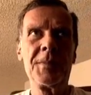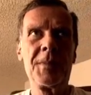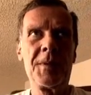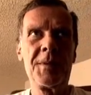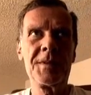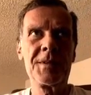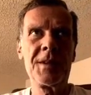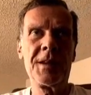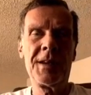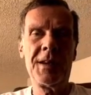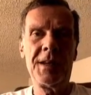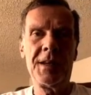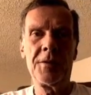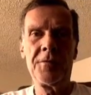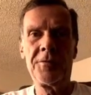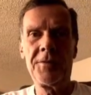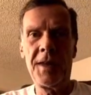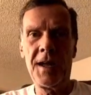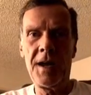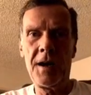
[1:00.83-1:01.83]
sticking a
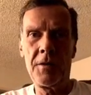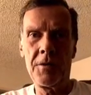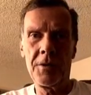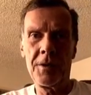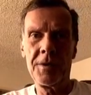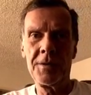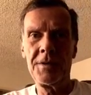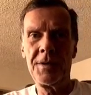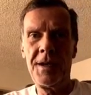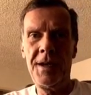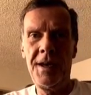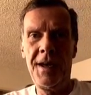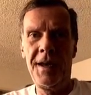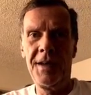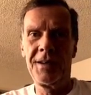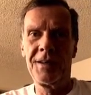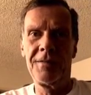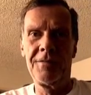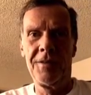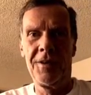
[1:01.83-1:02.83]
flower in
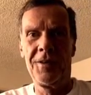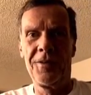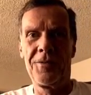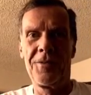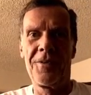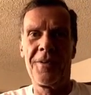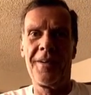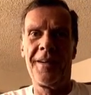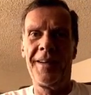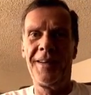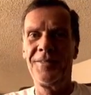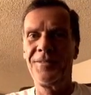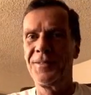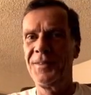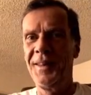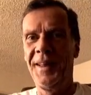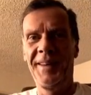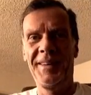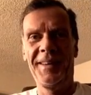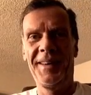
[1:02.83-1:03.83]
the
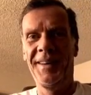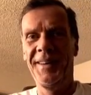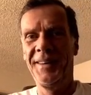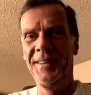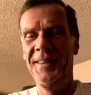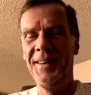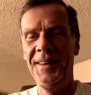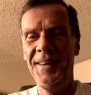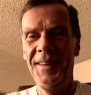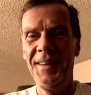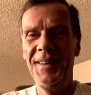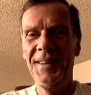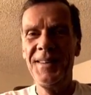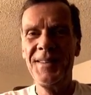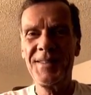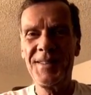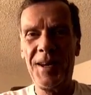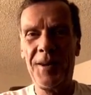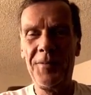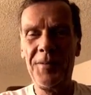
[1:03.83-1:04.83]
rifle, that kind of
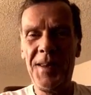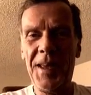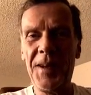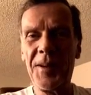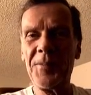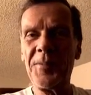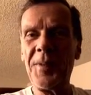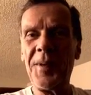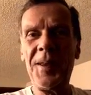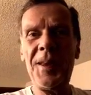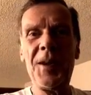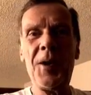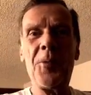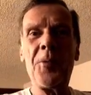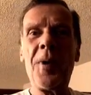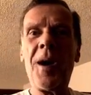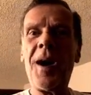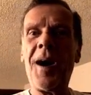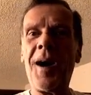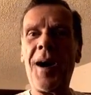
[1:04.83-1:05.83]
stuff. Yet,
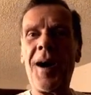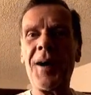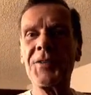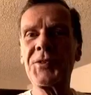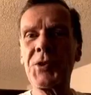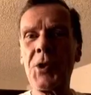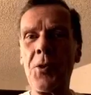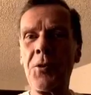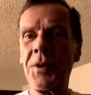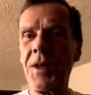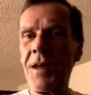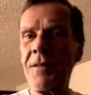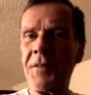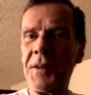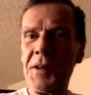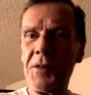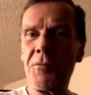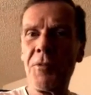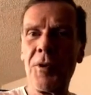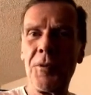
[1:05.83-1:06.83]
so
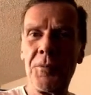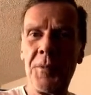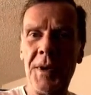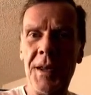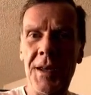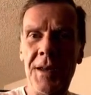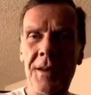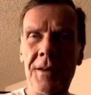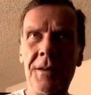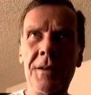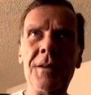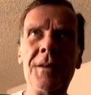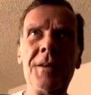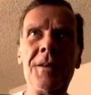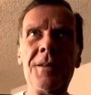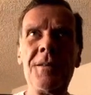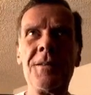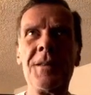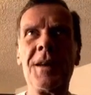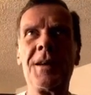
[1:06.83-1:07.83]
loving were we
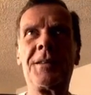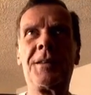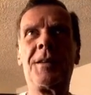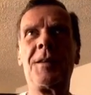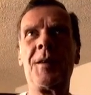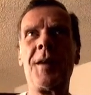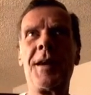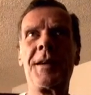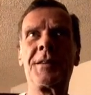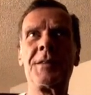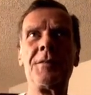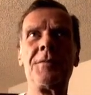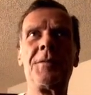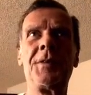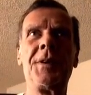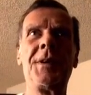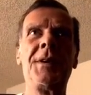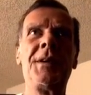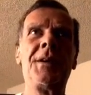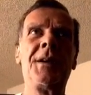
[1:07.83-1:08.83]
that
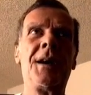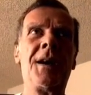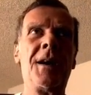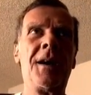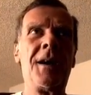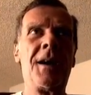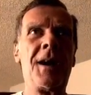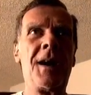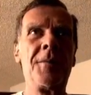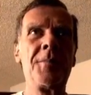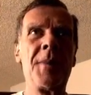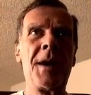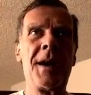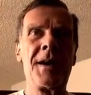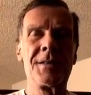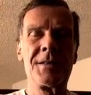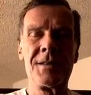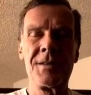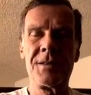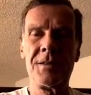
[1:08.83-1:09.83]
collectively, en
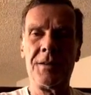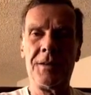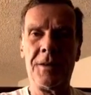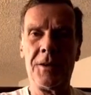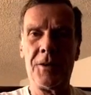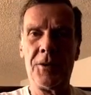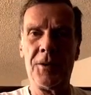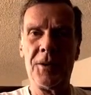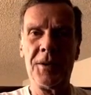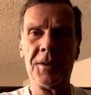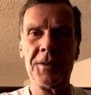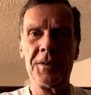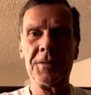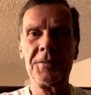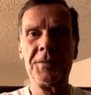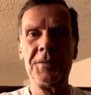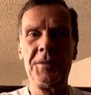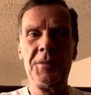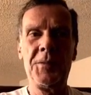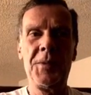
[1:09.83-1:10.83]
masse as a whole,
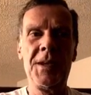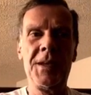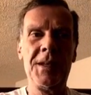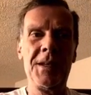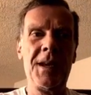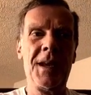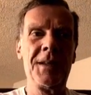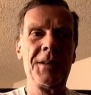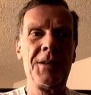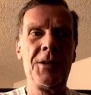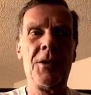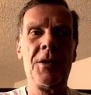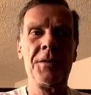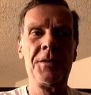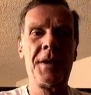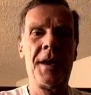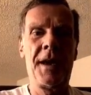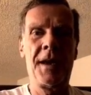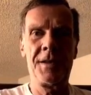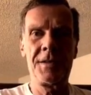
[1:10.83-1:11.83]
we had the
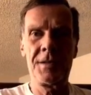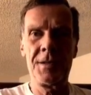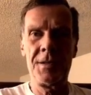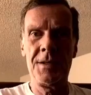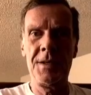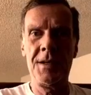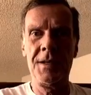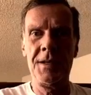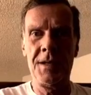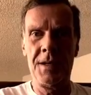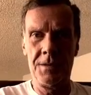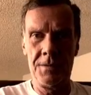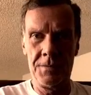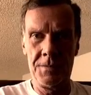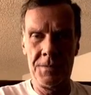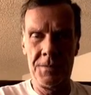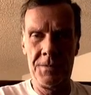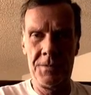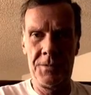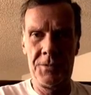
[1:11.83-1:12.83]
audacity
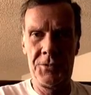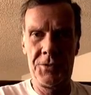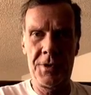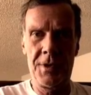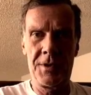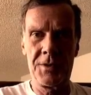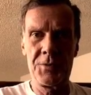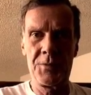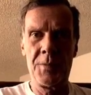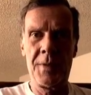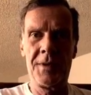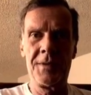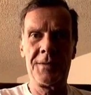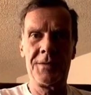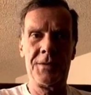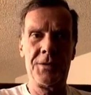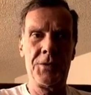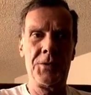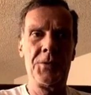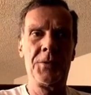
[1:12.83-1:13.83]
and judgment
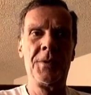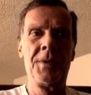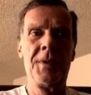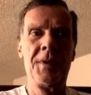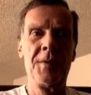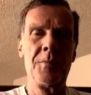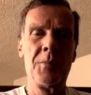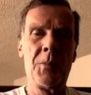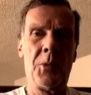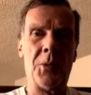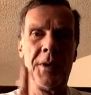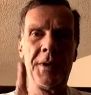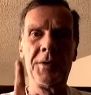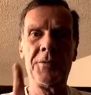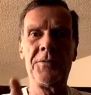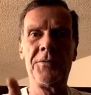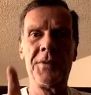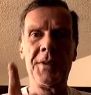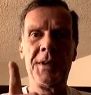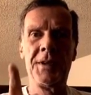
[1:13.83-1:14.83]
to point a
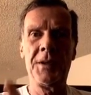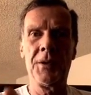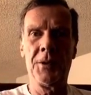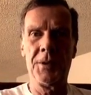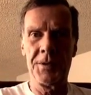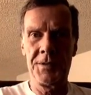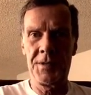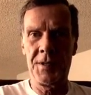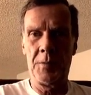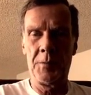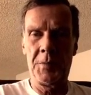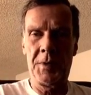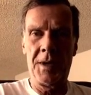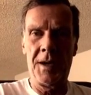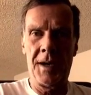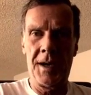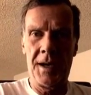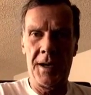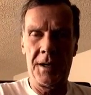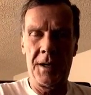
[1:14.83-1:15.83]
finger at some
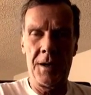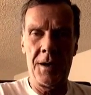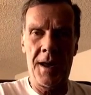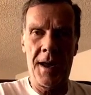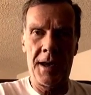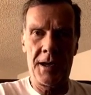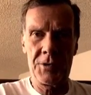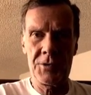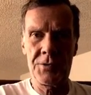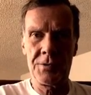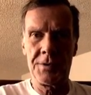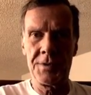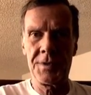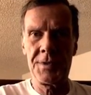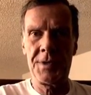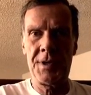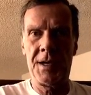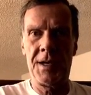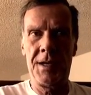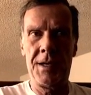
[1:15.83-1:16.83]
guy on a national
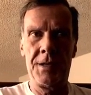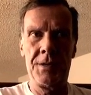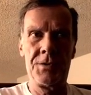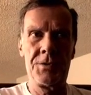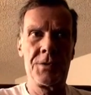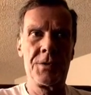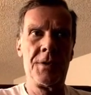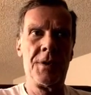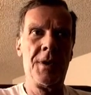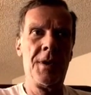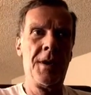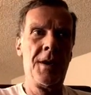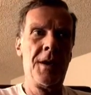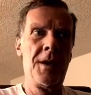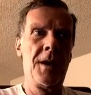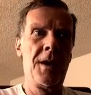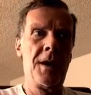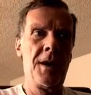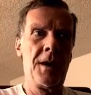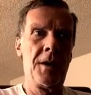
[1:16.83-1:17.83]
stage
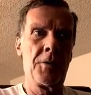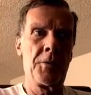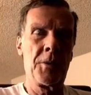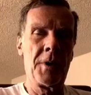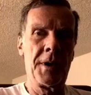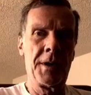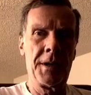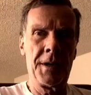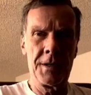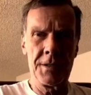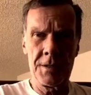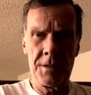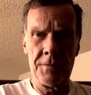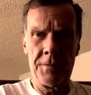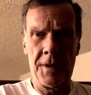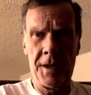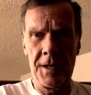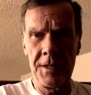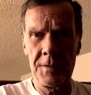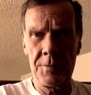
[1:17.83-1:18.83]
running as a
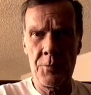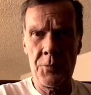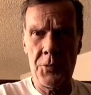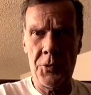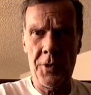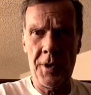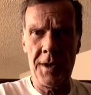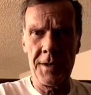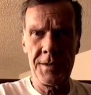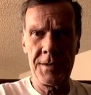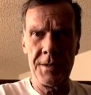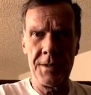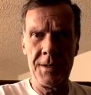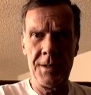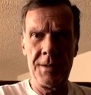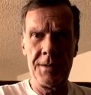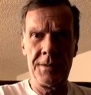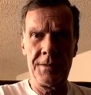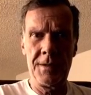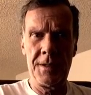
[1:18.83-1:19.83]
vice
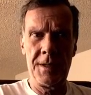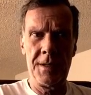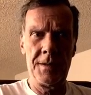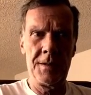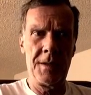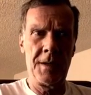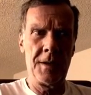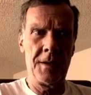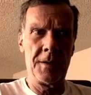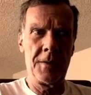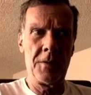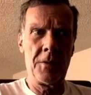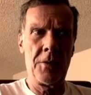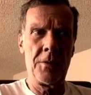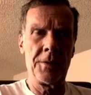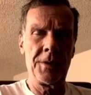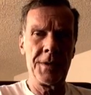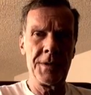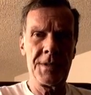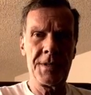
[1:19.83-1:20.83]
president in the
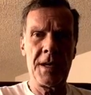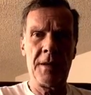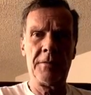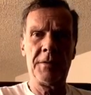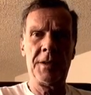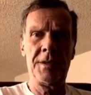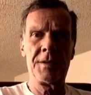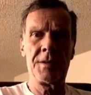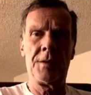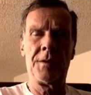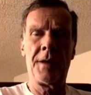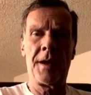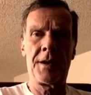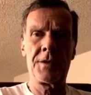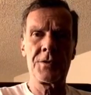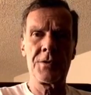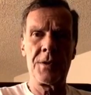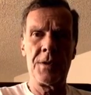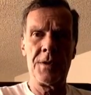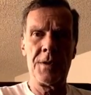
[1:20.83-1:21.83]
early 70s
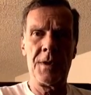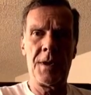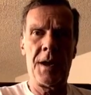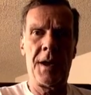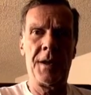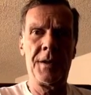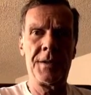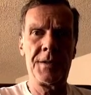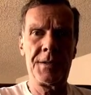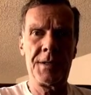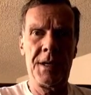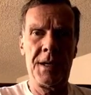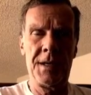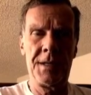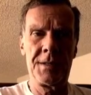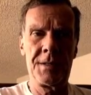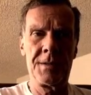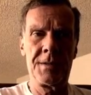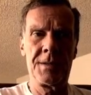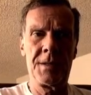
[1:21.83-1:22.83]
election in the United
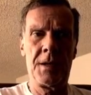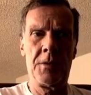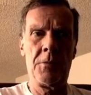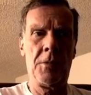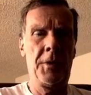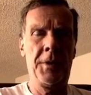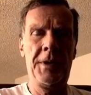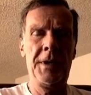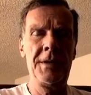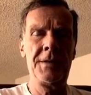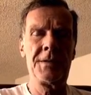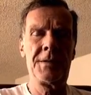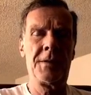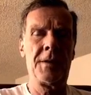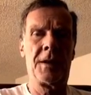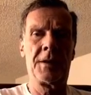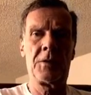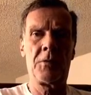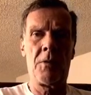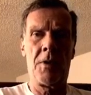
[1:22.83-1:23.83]
States and say, well, he's
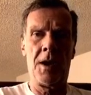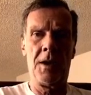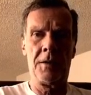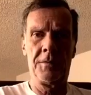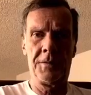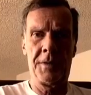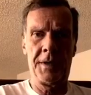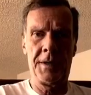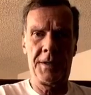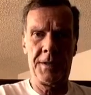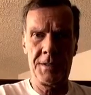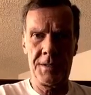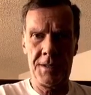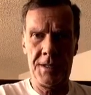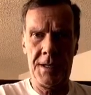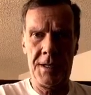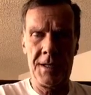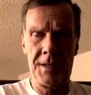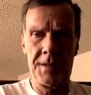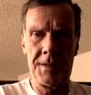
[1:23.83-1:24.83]
unqualified because
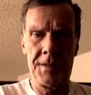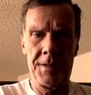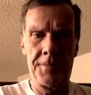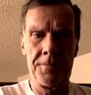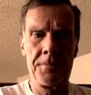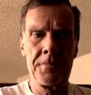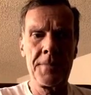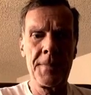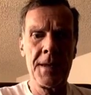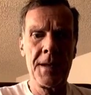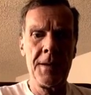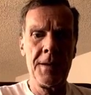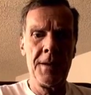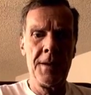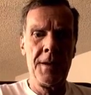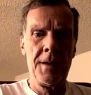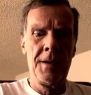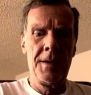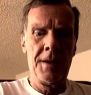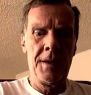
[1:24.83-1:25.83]
he had
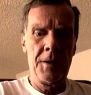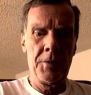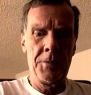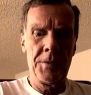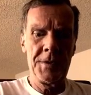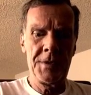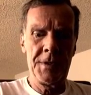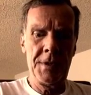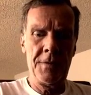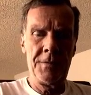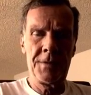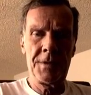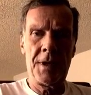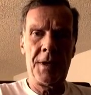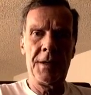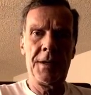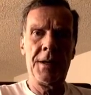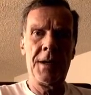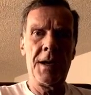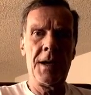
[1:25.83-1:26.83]
received
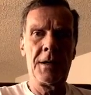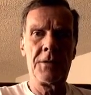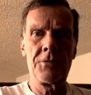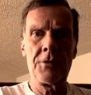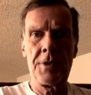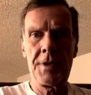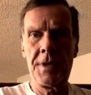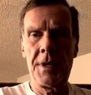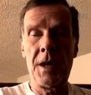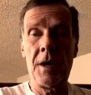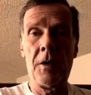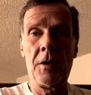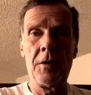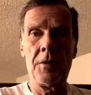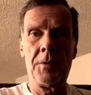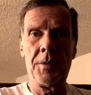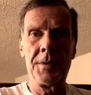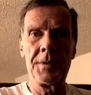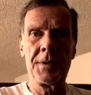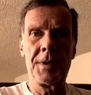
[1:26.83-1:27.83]
psychiatric care
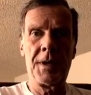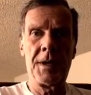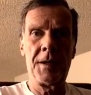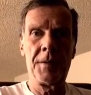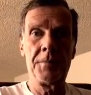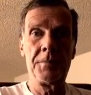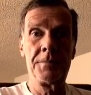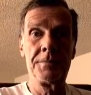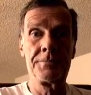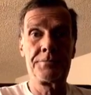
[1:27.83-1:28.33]
at one time.